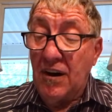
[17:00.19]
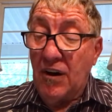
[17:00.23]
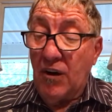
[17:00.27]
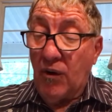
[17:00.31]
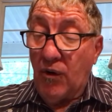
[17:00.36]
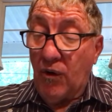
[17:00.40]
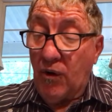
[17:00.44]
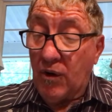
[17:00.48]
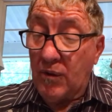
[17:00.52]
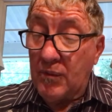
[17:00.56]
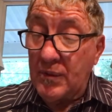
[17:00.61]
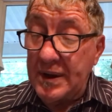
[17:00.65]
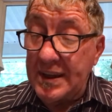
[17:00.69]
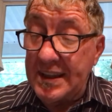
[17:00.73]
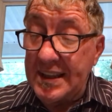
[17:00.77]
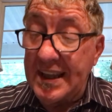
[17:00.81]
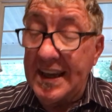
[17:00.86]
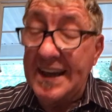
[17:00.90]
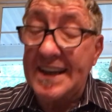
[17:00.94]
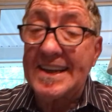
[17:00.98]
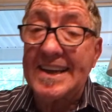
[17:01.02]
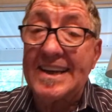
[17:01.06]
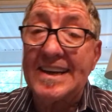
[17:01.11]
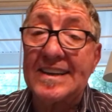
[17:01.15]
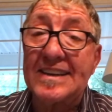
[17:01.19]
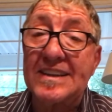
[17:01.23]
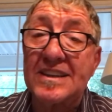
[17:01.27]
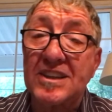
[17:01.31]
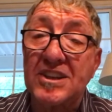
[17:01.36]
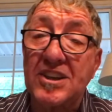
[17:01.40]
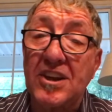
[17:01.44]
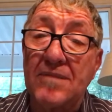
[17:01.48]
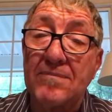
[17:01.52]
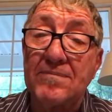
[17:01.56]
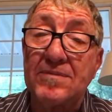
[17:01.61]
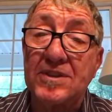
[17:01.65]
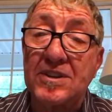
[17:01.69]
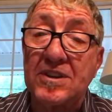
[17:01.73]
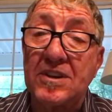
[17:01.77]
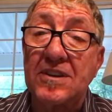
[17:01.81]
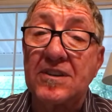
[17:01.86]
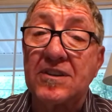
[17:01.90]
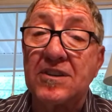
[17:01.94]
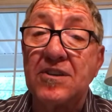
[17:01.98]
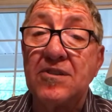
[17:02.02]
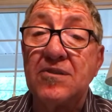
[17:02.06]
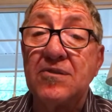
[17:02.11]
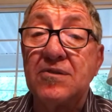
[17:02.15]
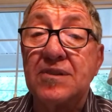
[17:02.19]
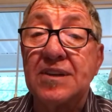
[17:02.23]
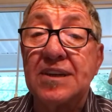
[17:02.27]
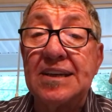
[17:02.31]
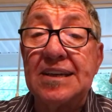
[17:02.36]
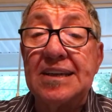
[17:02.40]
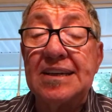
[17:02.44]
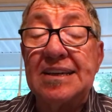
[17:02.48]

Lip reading: or we let it substitute